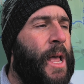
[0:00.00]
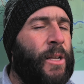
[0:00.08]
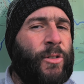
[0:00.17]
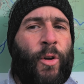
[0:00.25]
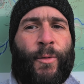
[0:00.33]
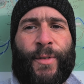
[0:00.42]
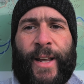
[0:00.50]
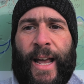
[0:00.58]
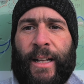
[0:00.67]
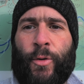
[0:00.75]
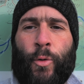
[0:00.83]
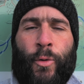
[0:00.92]
So don't
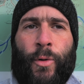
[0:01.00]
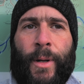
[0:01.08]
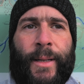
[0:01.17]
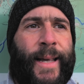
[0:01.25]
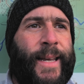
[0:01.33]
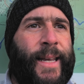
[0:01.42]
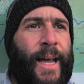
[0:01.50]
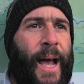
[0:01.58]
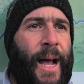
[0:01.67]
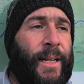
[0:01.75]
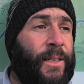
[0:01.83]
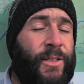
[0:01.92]
forget to like
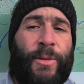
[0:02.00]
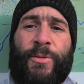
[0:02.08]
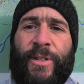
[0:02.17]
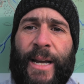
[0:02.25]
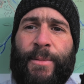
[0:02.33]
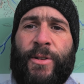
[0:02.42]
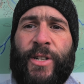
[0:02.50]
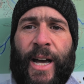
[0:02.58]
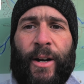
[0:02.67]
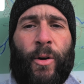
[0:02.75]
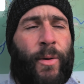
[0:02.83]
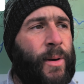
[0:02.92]
and subscribe to the
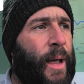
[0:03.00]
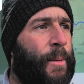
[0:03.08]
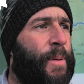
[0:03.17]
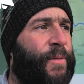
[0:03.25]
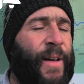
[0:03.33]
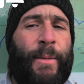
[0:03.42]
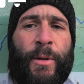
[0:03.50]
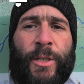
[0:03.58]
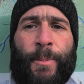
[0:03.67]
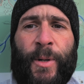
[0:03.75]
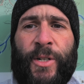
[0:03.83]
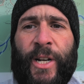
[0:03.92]
channel. It'd be very much
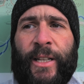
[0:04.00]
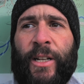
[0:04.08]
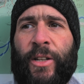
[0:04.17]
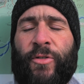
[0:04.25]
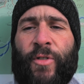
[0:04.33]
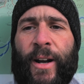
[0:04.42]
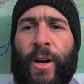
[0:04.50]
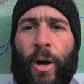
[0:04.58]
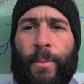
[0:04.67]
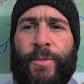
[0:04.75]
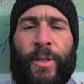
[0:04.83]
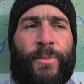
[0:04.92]
appreciated to try and
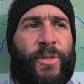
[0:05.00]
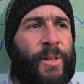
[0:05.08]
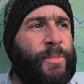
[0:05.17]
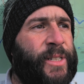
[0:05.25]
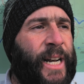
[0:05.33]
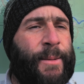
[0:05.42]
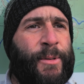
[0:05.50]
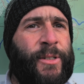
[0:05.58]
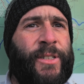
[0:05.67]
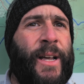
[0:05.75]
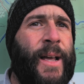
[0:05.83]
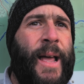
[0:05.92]
up some subscribers.